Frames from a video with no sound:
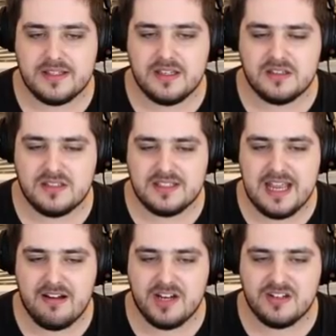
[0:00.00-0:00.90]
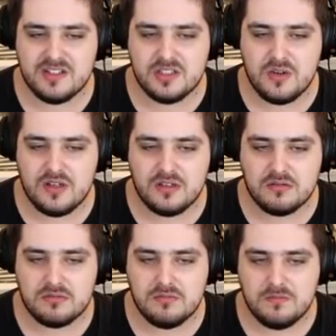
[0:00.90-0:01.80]
the the Terrier is doing
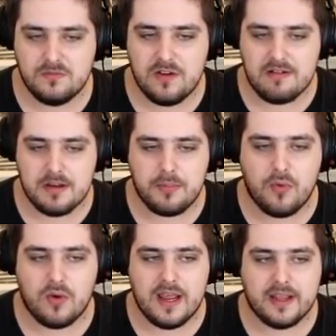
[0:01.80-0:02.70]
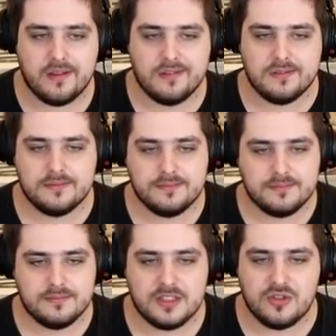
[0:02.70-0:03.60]
very appalling.
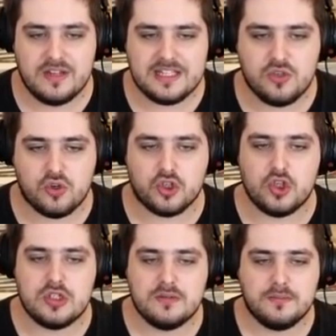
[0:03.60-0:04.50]
It's not, that's not good.